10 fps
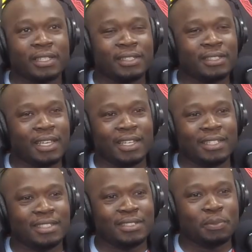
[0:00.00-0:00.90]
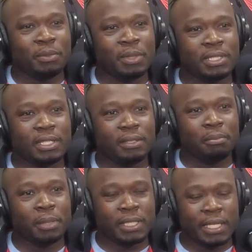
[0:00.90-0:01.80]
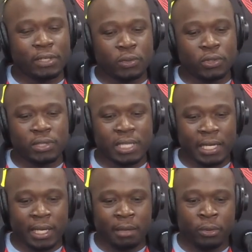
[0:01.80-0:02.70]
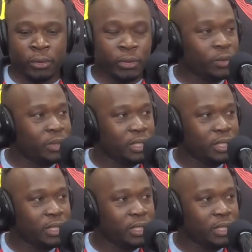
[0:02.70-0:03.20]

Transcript: then that's pretty much it. But the thing is, once you sign a MOU,